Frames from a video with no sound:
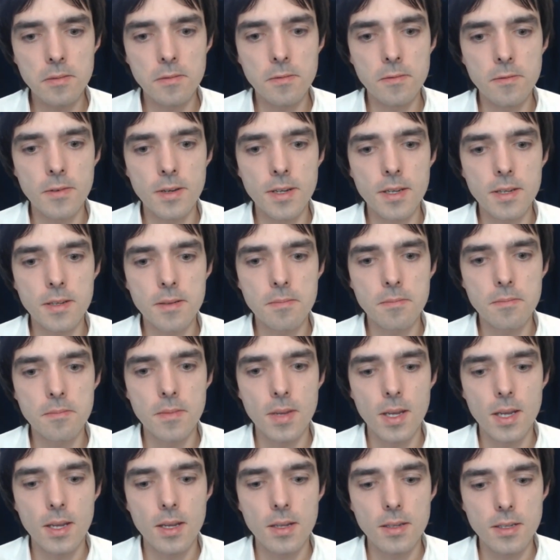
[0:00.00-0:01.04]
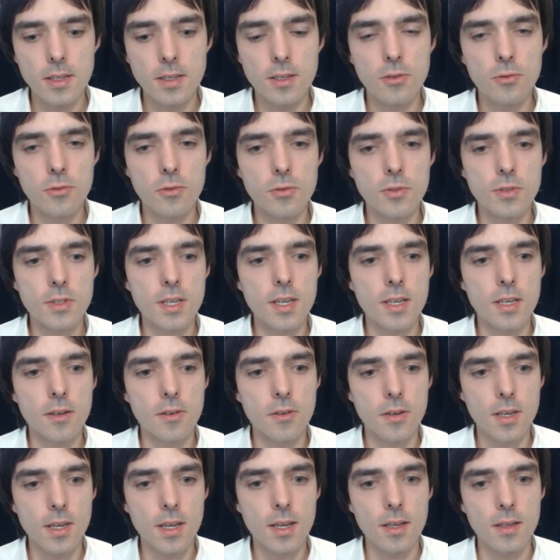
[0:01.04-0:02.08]
they needed to say,
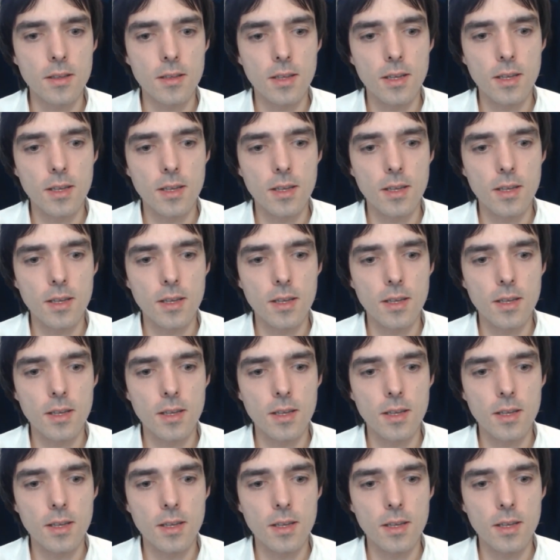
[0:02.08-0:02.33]
okay,